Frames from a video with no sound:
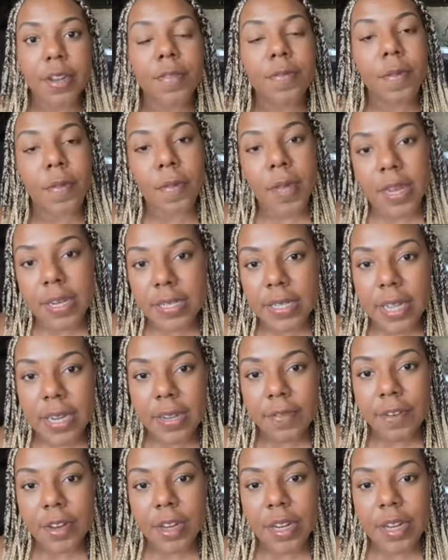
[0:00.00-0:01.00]
you've been
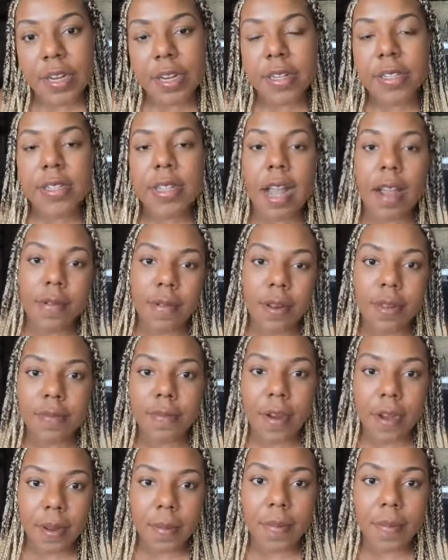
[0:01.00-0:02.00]
meditating for years, I would
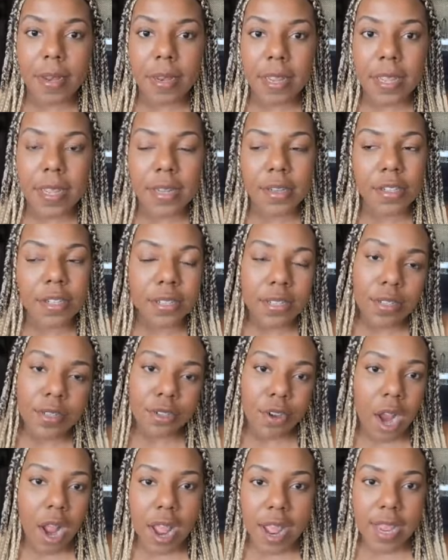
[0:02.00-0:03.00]
recommend it just to
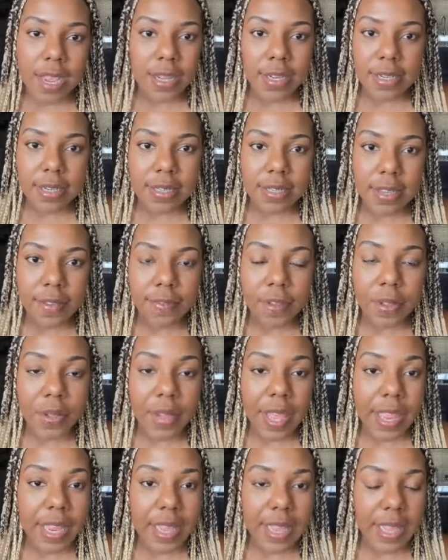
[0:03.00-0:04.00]
try and just see if you
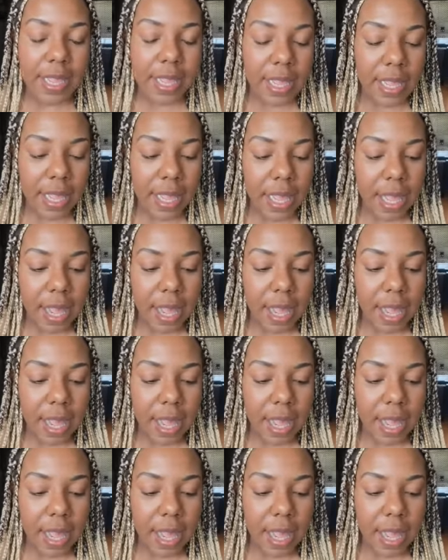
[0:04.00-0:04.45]
like it.